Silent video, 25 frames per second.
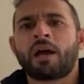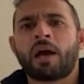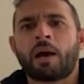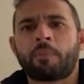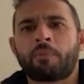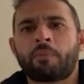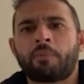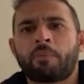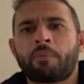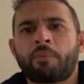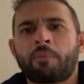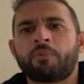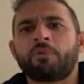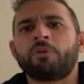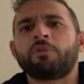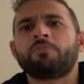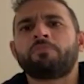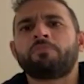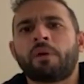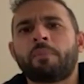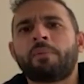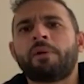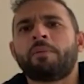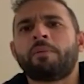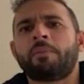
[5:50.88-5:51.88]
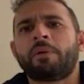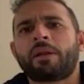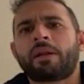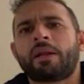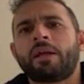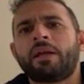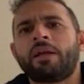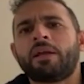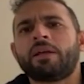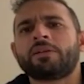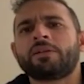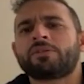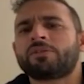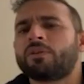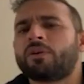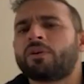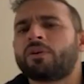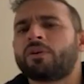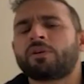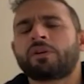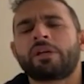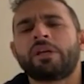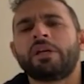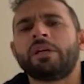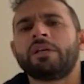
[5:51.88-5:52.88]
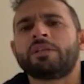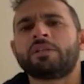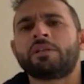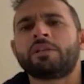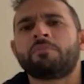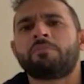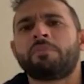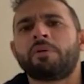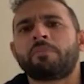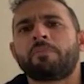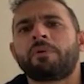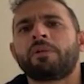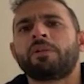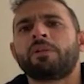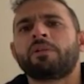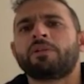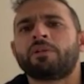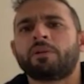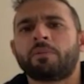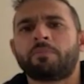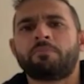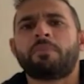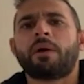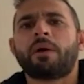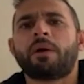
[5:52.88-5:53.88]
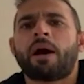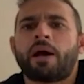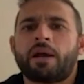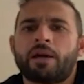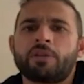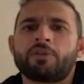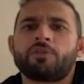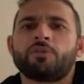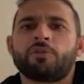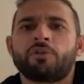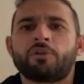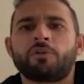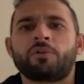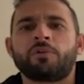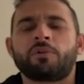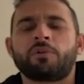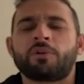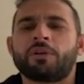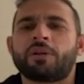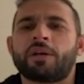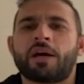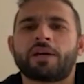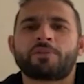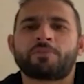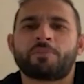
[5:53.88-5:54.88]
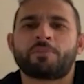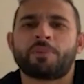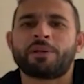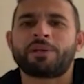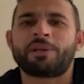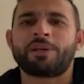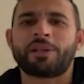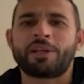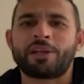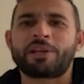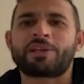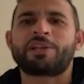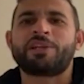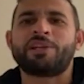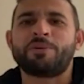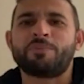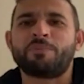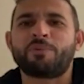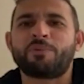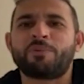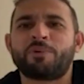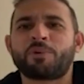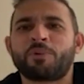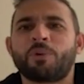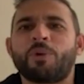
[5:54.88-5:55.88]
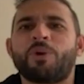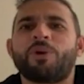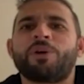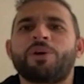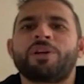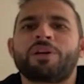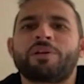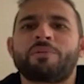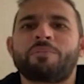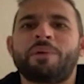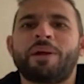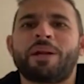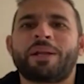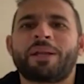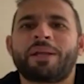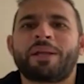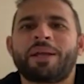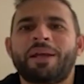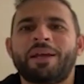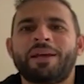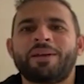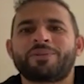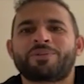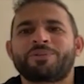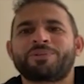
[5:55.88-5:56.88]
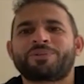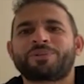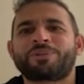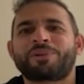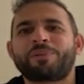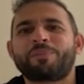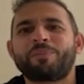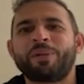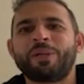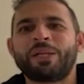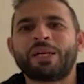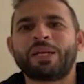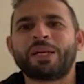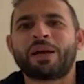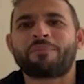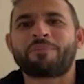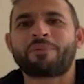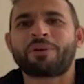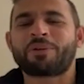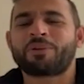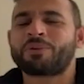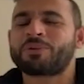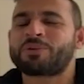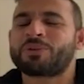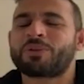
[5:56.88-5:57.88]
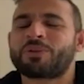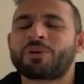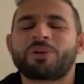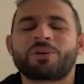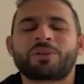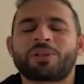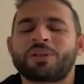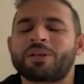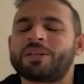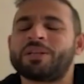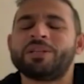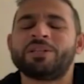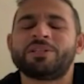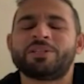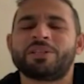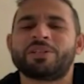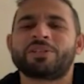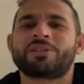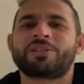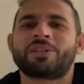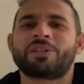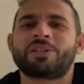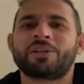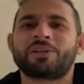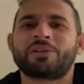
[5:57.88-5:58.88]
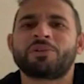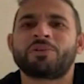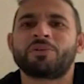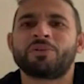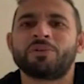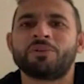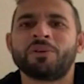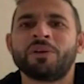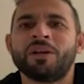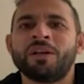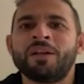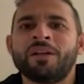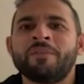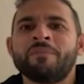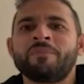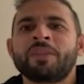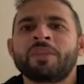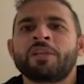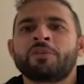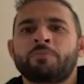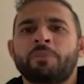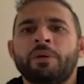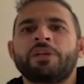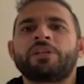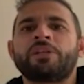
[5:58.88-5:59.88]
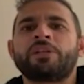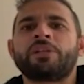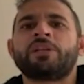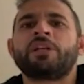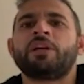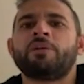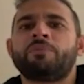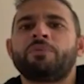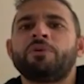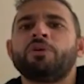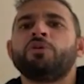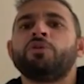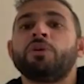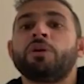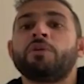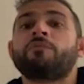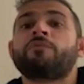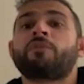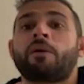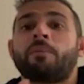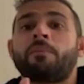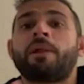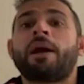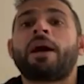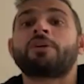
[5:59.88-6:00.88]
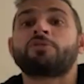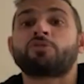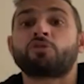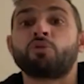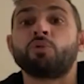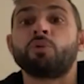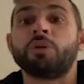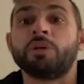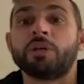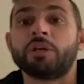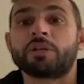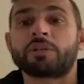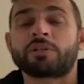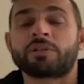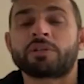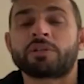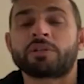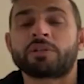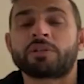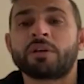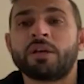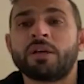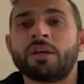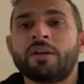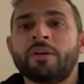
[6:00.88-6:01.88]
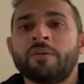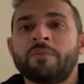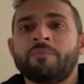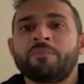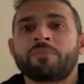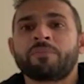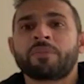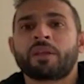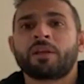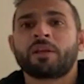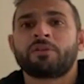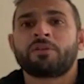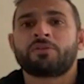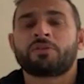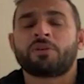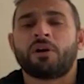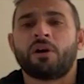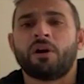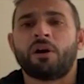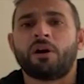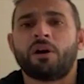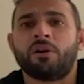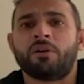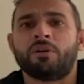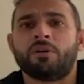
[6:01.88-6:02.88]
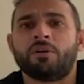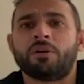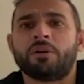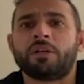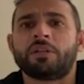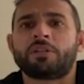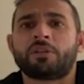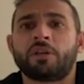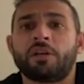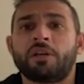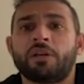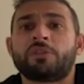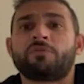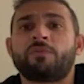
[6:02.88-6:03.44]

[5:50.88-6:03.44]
aap khud bubble mein rahe it's not easy people jab bahar jo ya especially keyboard warrior baithe hain social media pe to it's not the easiest thing to do especially if you're doing from last 2 years so it's